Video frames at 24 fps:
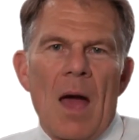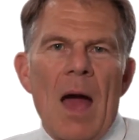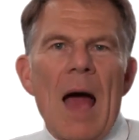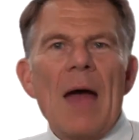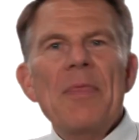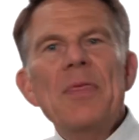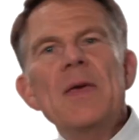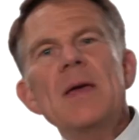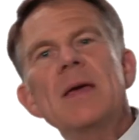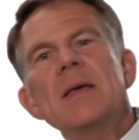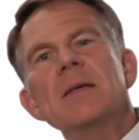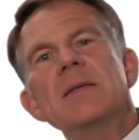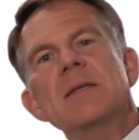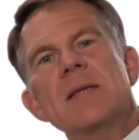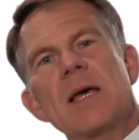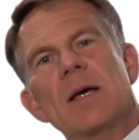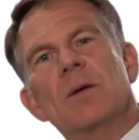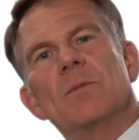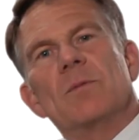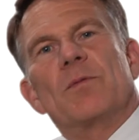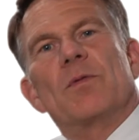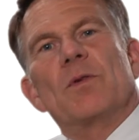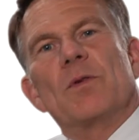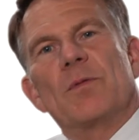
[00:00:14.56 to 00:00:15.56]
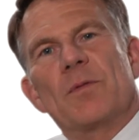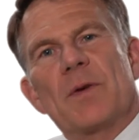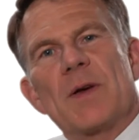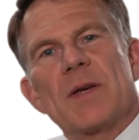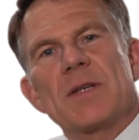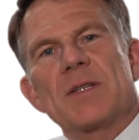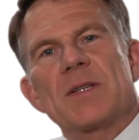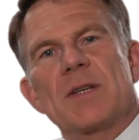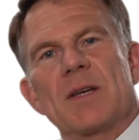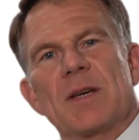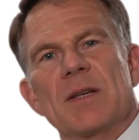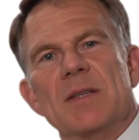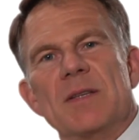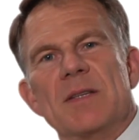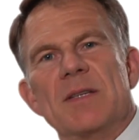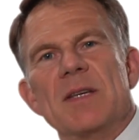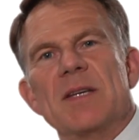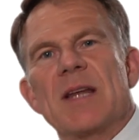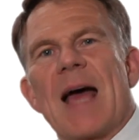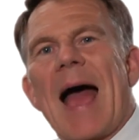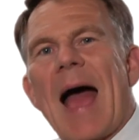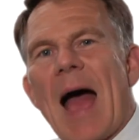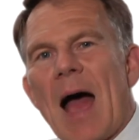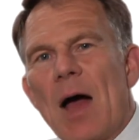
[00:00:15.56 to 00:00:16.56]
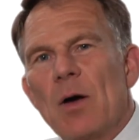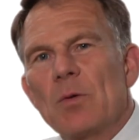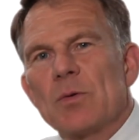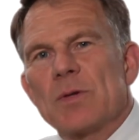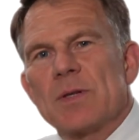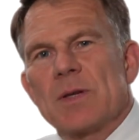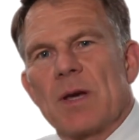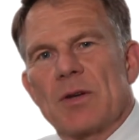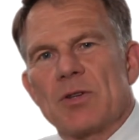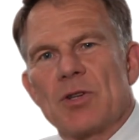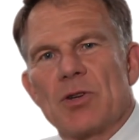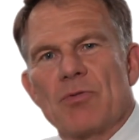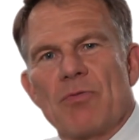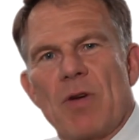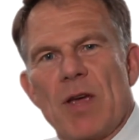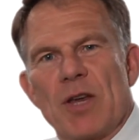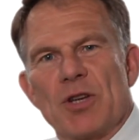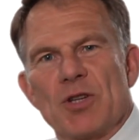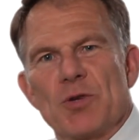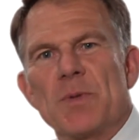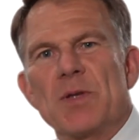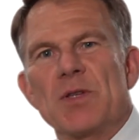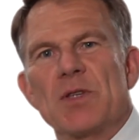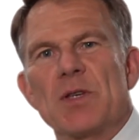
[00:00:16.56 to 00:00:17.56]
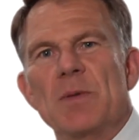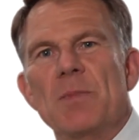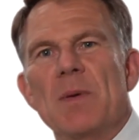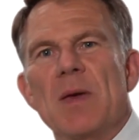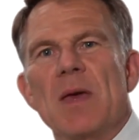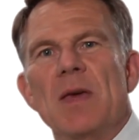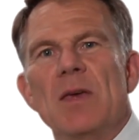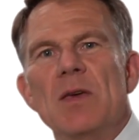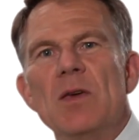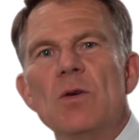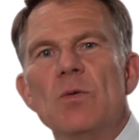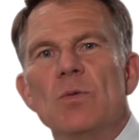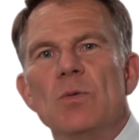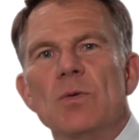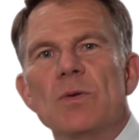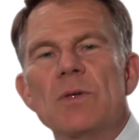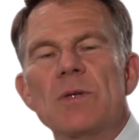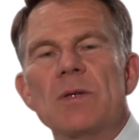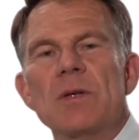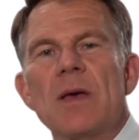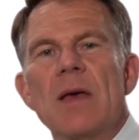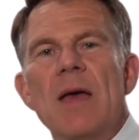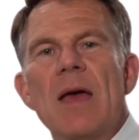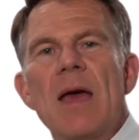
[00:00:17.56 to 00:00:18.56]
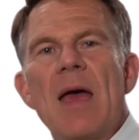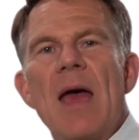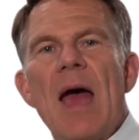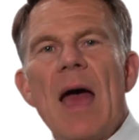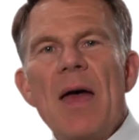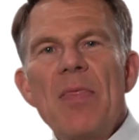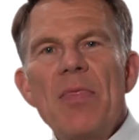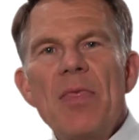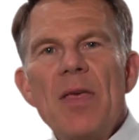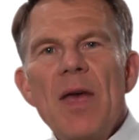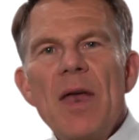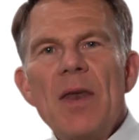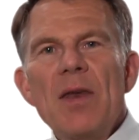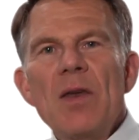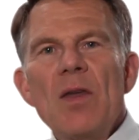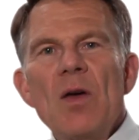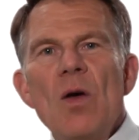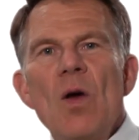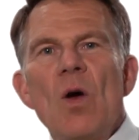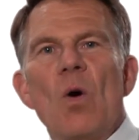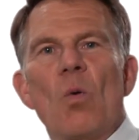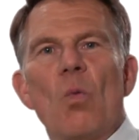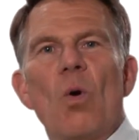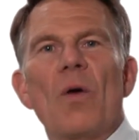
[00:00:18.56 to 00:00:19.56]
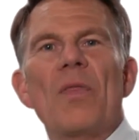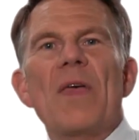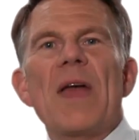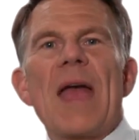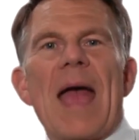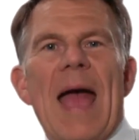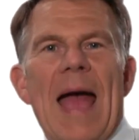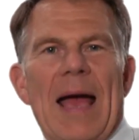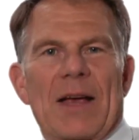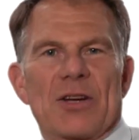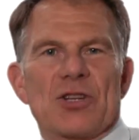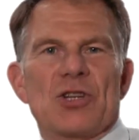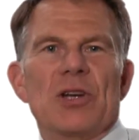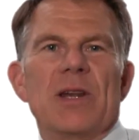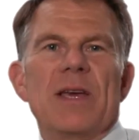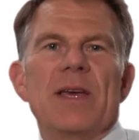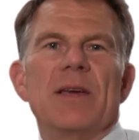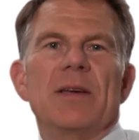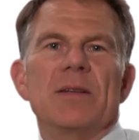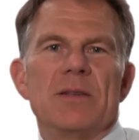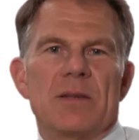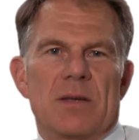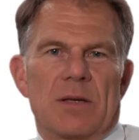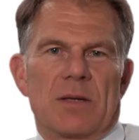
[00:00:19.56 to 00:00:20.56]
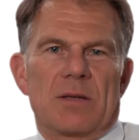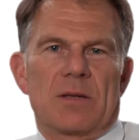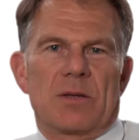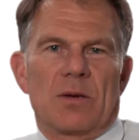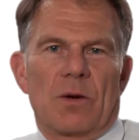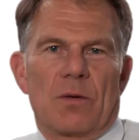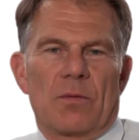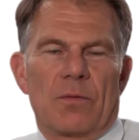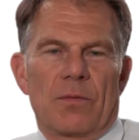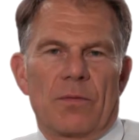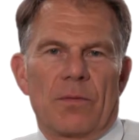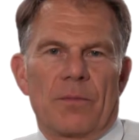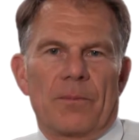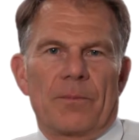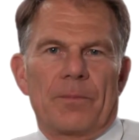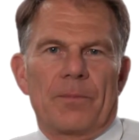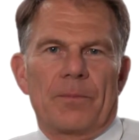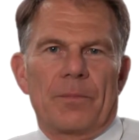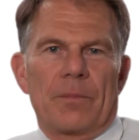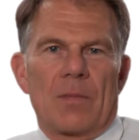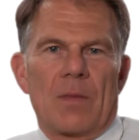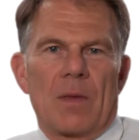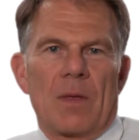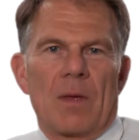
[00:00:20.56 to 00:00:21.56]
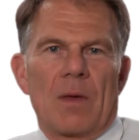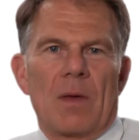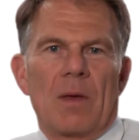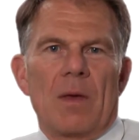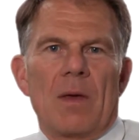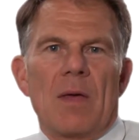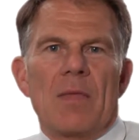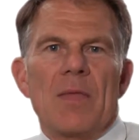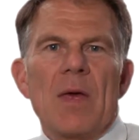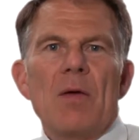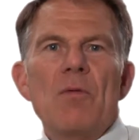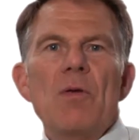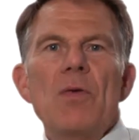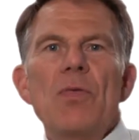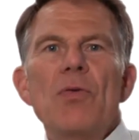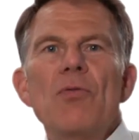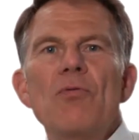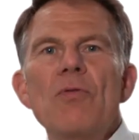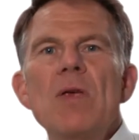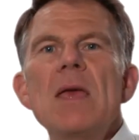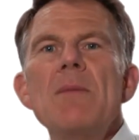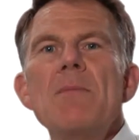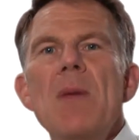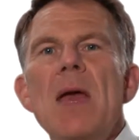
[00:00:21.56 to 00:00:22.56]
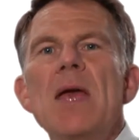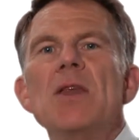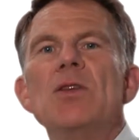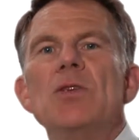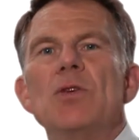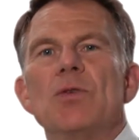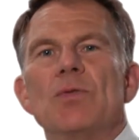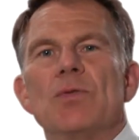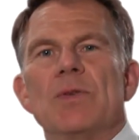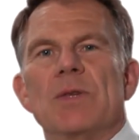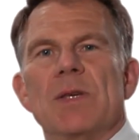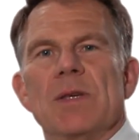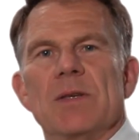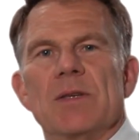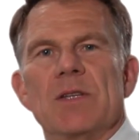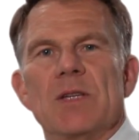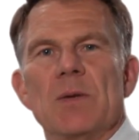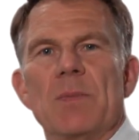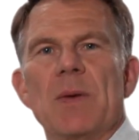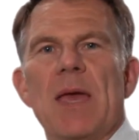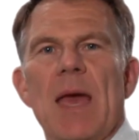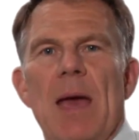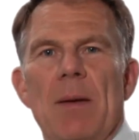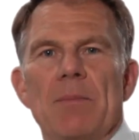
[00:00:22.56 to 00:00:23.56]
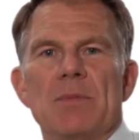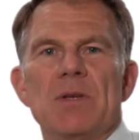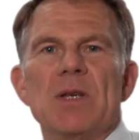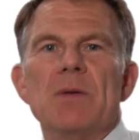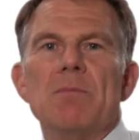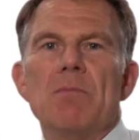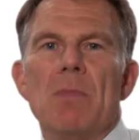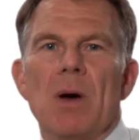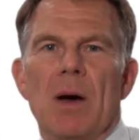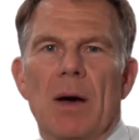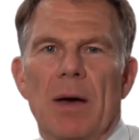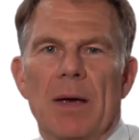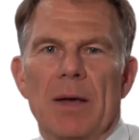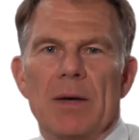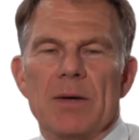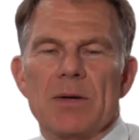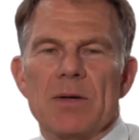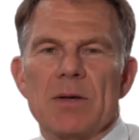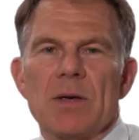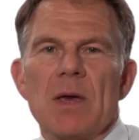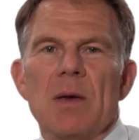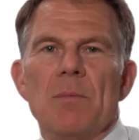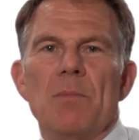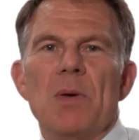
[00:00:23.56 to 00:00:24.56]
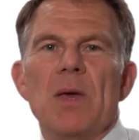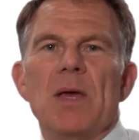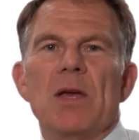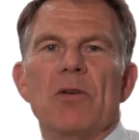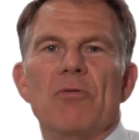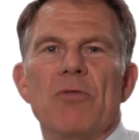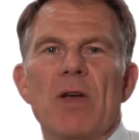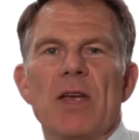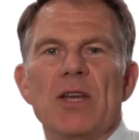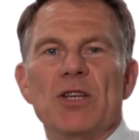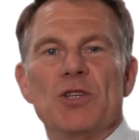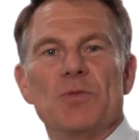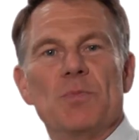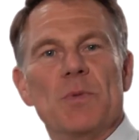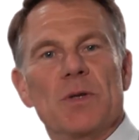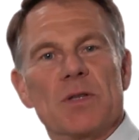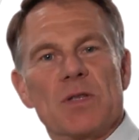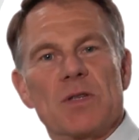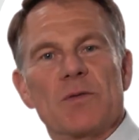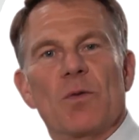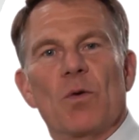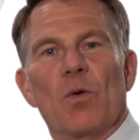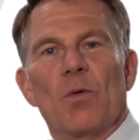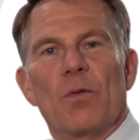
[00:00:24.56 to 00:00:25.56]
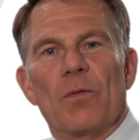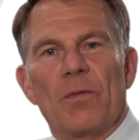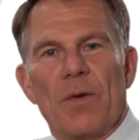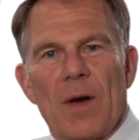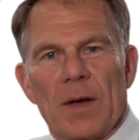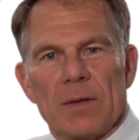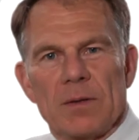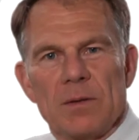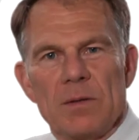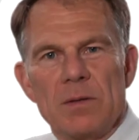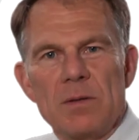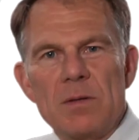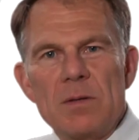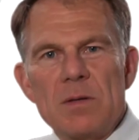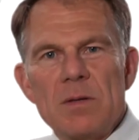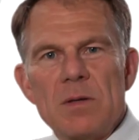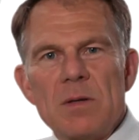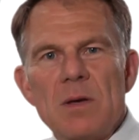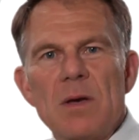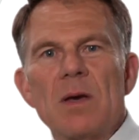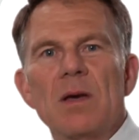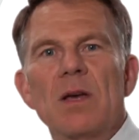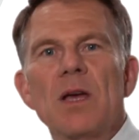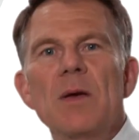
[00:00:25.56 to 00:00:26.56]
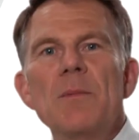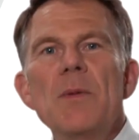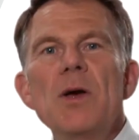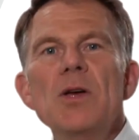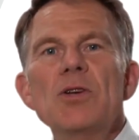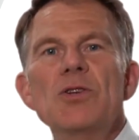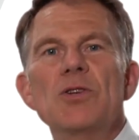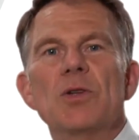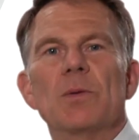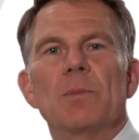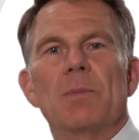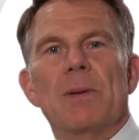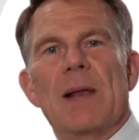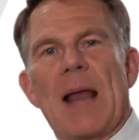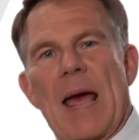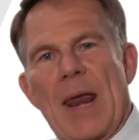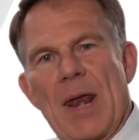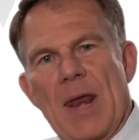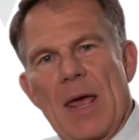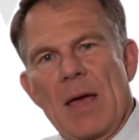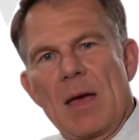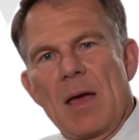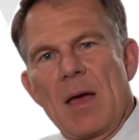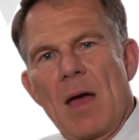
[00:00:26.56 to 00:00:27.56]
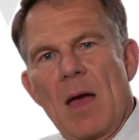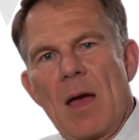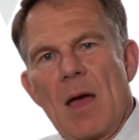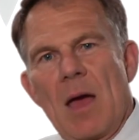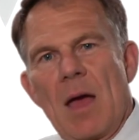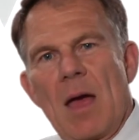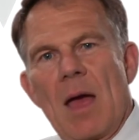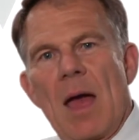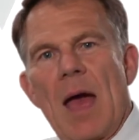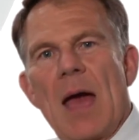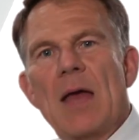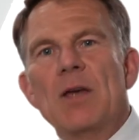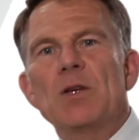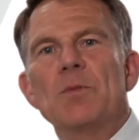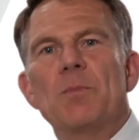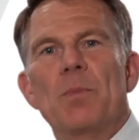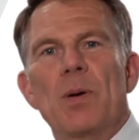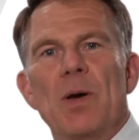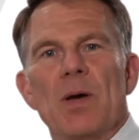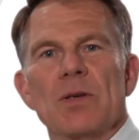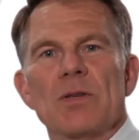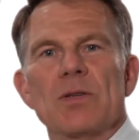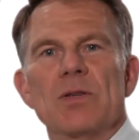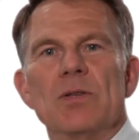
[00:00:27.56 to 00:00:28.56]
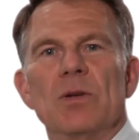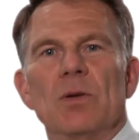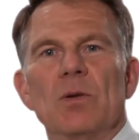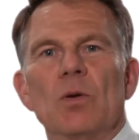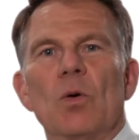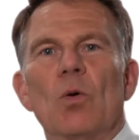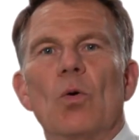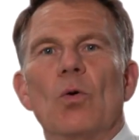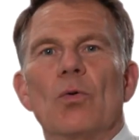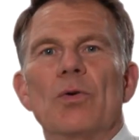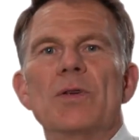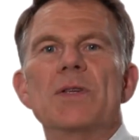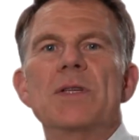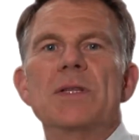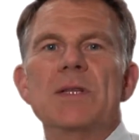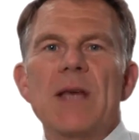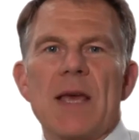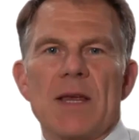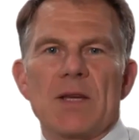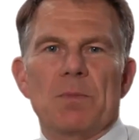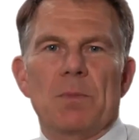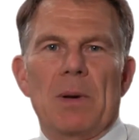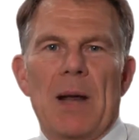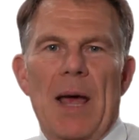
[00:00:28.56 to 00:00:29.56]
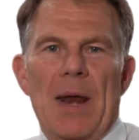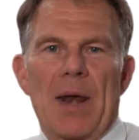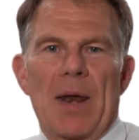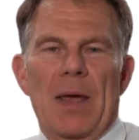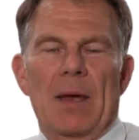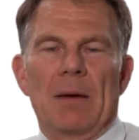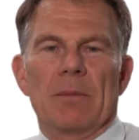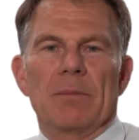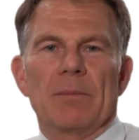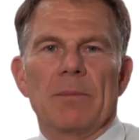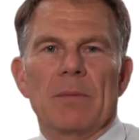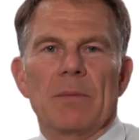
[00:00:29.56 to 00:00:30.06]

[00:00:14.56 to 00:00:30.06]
I think it's helpful first to consider how such arrangements are being used, and then what they actually consist of. There are three main uses to be kept in mind, being arrangements for funds, commercial planning, and personal or estate planning.